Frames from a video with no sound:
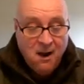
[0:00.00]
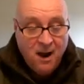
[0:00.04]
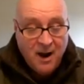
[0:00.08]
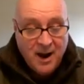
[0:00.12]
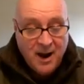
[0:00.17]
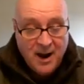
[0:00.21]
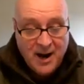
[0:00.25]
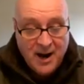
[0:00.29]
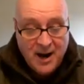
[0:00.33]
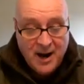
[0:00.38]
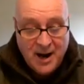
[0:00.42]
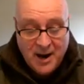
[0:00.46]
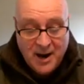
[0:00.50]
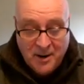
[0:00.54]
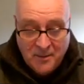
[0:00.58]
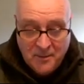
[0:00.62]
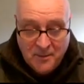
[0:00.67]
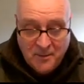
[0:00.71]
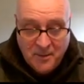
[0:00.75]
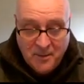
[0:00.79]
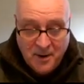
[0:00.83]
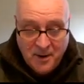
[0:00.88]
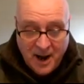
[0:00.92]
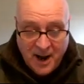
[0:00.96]

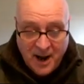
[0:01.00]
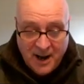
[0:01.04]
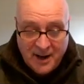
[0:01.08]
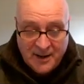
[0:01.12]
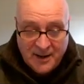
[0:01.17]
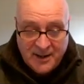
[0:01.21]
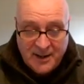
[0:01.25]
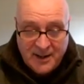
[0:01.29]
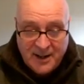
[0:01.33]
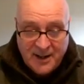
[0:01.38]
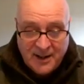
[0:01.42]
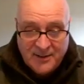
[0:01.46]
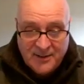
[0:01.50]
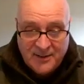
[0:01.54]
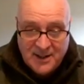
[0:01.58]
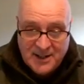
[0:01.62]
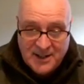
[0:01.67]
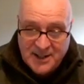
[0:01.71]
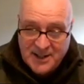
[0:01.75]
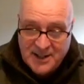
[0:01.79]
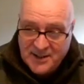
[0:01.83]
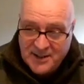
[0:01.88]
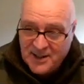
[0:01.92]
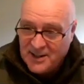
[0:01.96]
And
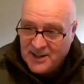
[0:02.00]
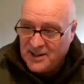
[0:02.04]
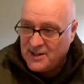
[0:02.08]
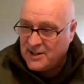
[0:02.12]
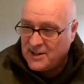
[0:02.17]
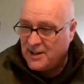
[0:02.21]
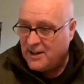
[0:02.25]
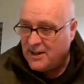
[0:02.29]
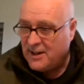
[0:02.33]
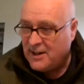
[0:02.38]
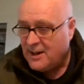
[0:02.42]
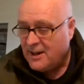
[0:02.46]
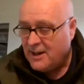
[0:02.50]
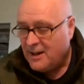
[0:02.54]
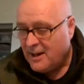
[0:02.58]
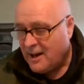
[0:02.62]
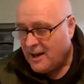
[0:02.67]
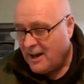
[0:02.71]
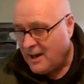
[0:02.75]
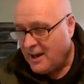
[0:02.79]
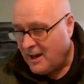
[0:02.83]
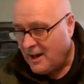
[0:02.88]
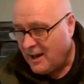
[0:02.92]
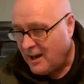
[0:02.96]
this is a
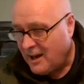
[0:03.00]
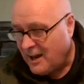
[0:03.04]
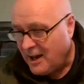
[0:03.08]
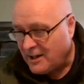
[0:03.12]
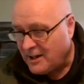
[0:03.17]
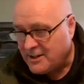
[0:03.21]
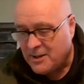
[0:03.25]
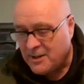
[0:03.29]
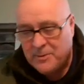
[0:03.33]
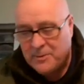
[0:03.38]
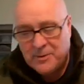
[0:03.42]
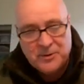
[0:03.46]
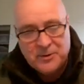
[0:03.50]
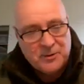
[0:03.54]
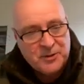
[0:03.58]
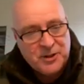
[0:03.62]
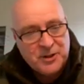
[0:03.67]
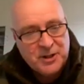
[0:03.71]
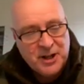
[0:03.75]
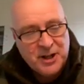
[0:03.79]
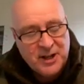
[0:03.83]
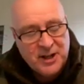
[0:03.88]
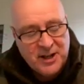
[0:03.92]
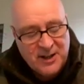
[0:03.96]
typical
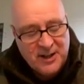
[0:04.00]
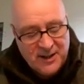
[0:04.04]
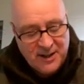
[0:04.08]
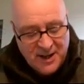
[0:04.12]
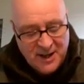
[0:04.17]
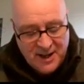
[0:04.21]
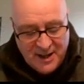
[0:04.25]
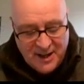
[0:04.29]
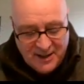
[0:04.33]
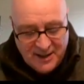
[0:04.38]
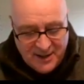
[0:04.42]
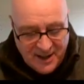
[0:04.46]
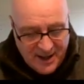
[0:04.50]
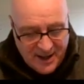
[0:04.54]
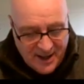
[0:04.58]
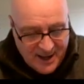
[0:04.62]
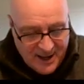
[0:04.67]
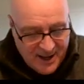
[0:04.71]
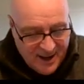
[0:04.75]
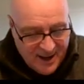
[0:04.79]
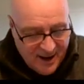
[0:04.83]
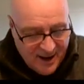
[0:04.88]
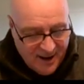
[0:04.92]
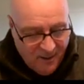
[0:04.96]
journey.
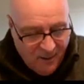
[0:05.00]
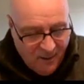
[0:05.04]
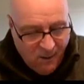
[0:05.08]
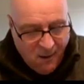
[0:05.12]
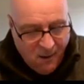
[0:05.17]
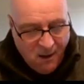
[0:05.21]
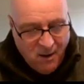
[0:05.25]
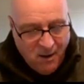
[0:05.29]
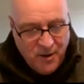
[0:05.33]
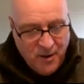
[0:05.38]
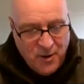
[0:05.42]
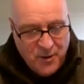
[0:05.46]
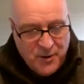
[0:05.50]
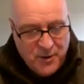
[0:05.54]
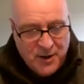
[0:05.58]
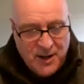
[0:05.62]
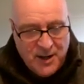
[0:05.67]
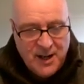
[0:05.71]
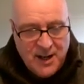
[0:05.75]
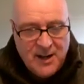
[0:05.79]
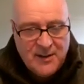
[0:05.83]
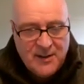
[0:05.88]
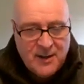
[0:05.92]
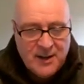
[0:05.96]
You
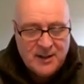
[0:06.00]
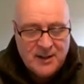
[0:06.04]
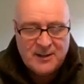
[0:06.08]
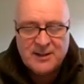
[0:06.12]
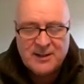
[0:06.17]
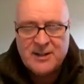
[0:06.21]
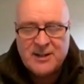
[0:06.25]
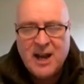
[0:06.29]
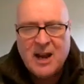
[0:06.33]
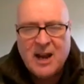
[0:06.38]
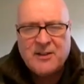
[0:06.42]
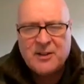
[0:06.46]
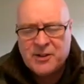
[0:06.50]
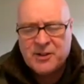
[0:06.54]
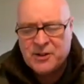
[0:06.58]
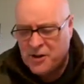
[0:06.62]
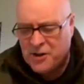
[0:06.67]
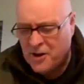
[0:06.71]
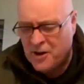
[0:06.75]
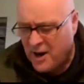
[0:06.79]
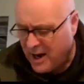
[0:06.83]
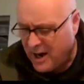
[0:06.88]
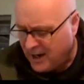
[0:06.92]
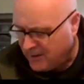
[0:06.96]
can either take the
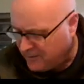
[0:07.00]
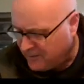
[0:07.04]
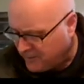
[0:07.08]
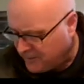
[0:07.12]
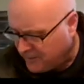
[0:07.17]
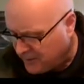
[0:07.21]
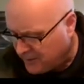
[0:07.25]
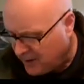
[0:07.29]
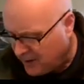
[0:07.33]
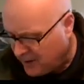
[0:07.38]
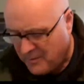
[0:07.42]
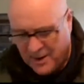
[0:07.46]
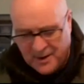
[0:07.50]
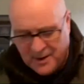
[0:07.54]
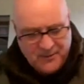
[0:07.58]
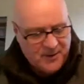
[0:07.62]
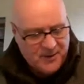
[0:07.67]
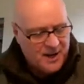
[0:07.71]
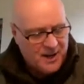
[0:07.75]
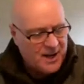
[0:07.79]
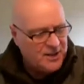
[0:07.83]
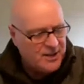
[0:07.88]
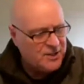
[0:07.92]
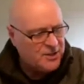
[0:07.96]
train from
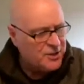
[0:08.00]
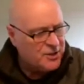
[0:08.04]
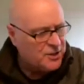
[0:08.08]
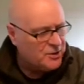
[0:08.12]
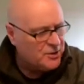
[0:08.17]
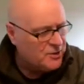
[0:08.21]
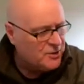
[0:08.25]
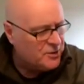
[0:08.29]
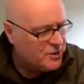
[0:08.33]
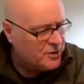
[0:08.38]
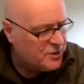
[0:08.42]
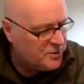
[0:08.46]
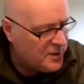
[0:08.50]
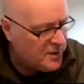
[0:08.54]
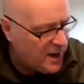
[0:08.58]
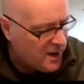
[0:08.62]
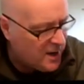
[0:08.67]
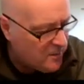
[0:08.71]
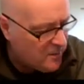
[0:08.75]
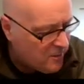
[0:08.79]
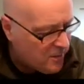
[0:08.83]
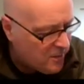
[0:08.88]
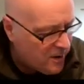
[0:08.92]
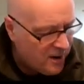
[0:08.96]
Inverness to
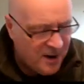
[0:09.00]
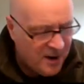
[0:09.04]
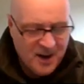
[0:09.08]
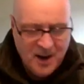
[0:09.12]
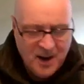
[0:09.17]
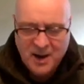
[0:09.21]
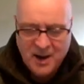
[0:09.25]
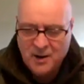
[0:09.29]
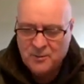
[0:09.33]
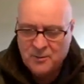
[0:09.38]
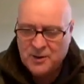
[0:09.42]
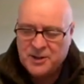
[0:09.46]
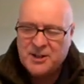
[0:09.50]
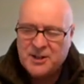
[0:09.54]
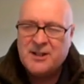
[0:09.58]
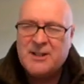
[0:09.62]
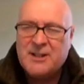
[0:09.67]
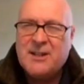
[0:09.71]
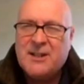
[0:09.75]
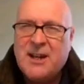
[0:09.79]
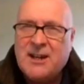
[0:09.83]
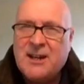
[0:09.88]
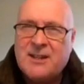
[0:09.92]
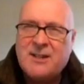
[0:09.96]
Edinburgh, which
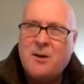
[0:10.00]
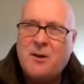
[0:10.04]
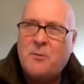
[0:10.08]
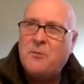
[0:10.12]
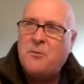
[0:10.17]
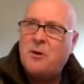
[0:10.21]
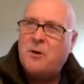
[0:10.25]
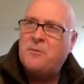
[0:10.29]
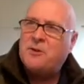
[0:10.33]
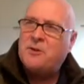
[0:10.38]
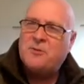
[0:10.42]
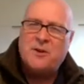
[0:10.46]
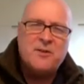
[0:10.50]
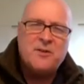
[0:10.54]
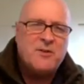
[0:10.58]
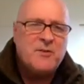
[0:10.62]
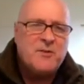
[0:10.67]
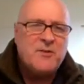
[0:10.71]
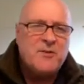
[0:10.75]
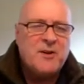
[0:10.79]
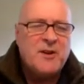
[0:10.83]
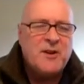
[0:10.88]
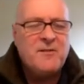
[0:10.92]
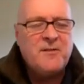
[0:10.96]
can take somewhere between
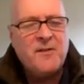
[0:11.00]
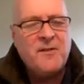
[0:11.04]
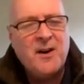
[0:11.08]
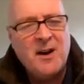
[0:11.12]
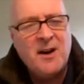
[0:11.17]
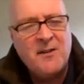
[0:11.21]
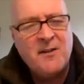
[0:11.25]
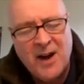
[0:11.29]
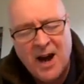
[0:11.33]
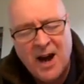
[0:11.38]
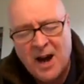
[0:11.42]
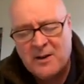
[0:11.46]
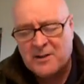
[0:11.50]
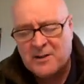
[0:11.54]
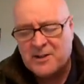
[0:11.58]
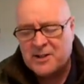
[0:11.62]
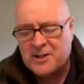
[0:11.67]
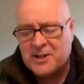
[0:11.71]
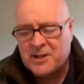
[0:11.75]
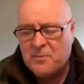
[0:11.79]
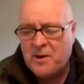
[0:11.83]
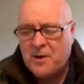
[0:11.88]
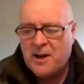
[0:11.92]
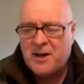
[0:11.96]
3 and 5
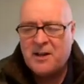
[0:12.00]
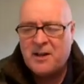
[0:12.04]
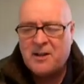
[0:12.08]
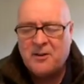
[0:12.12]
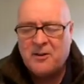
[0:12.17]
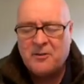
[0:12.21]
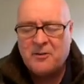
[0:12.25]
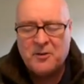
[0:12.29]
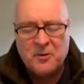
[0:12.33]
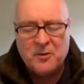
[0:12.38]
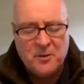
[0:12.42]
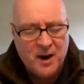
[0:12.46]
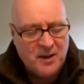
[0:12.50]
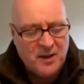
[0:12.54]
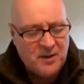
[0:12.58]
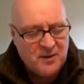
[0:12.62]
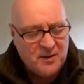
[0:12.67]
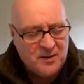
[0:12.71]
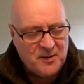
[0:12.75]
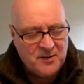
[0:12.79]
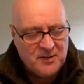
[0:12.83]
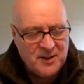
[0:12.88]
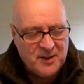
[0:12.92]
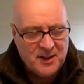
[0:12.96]
hours, depending on the
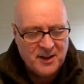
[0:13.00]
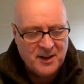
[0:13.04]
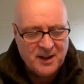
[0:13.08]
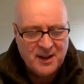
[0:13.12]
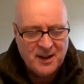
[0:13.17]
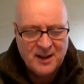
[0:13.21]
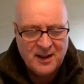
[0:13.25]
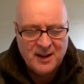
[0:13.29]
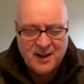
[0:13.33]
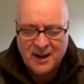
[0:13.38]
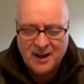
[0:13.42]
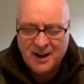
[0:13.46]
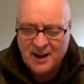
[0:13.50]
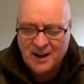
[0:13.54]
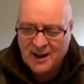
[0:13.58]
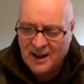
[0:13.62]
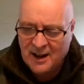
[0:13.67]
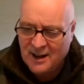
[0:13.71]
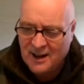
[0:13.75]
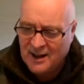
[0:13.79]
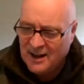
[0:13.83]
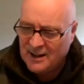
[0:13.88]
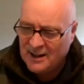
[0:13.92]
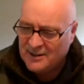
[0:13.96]
weather
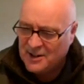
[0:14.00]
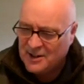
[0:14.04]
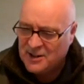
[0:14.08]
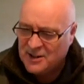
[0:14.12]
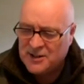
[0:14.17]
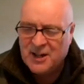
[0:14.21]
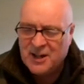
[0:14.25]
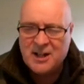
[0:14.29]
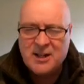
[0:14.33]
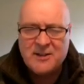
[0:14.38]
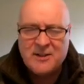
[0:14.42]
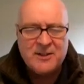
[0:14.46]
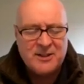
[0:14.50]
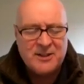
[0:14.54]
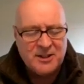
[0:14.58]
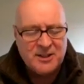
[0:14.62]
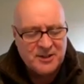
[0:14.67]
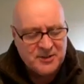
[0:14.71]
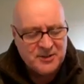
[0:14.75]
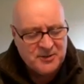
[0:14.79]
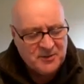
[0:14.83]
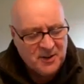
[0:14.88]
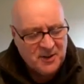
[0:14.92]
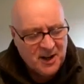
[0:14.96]
and the state of
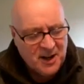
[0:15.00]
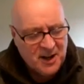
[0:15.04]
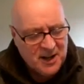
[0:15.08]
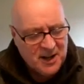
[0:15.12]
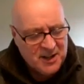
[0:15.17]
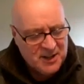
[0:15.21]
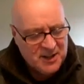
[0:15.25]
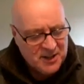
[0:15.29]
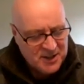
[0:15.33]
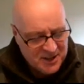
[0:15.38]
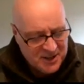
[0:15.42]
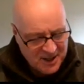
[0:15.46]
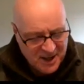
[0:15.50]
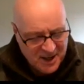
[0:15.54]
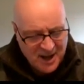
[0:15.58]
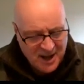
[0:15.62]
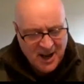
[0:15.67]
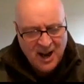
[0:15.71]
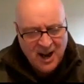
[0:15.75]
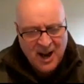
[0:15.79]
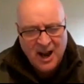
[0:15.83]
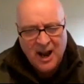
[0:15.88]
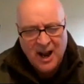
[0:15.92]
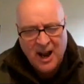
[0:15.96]
industrial relations,
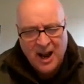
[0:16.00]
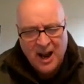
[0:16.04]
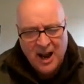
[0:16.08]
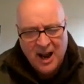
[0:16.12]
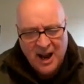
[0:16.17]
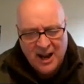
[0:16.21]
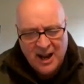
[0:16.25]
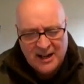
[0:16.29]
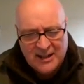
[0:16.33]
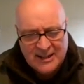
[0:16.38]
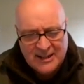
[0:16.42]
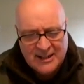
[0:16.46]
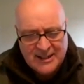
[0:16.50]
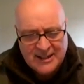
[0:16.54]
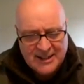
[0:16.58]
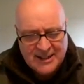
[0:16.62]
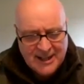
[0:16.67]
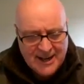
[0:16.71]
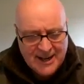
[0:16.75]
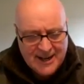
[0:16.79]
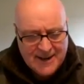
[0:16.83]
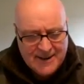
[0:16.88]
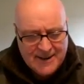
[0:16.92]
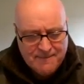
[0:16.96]
and
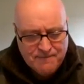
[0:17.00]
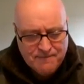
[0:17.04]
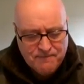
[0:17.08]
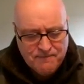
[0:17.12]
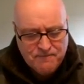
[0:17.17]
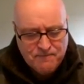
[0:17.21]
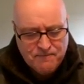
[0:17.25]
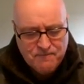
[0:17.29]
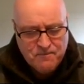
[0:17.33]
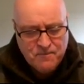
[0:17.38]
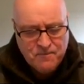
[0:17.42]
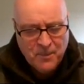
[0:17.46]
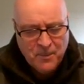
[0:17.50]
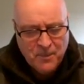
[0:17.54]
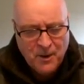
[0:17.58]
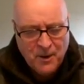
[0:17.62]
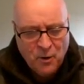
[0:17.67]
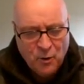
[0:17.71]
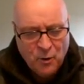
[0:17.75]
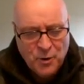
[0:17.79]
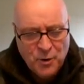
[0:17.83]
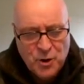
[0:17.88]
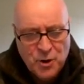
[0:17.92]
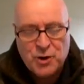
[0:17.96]

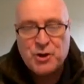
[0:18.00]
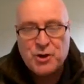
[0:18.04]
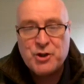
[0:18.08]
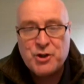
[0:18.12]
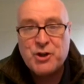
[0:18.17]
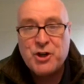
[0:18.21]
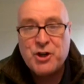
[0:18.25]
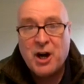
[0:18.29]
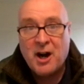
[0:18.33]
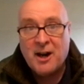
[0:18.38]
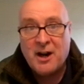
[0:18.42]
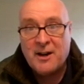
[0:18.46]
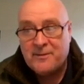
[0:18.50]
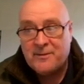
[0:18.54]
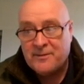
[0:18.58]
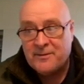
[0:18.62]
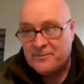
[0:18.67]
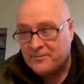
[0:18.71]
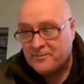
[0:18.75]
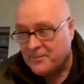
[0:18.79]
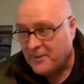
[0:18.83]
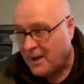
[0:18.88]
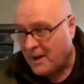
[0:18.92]
or you can drive.